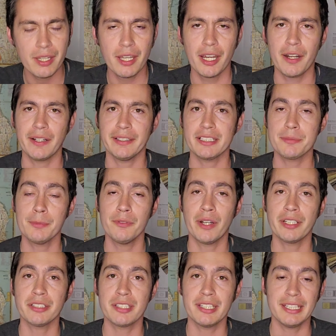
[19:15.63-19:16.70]
All right, let's move
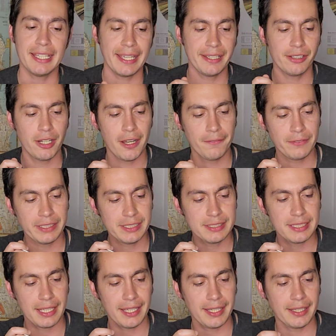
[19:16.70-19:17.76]
on to the eight coffees
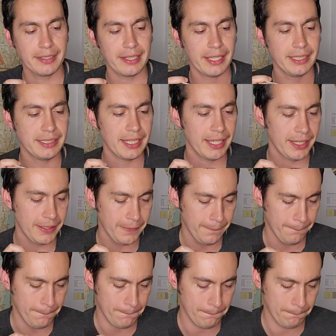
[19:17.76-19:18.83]
and 8A.